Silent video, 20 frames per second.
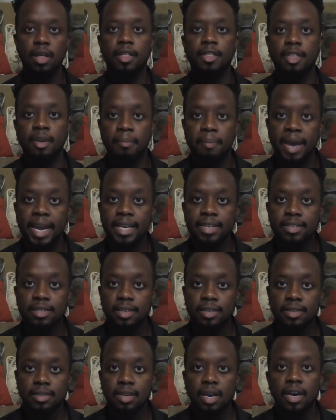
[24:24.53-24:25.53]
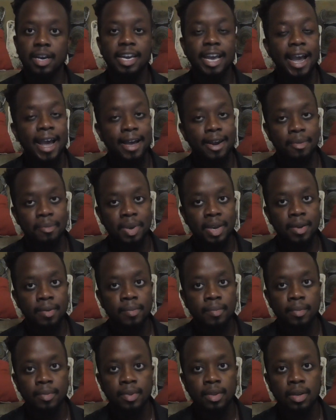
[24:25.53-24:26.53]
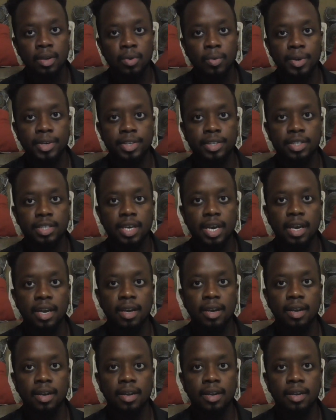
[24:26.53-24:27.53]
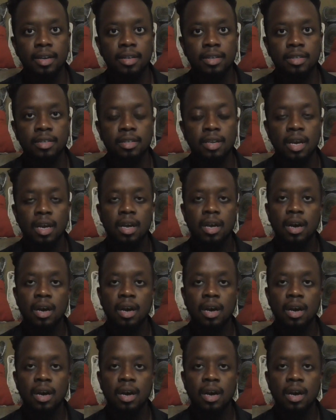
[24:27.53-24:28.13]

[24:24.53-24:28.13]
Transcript: the Magus Academy, which is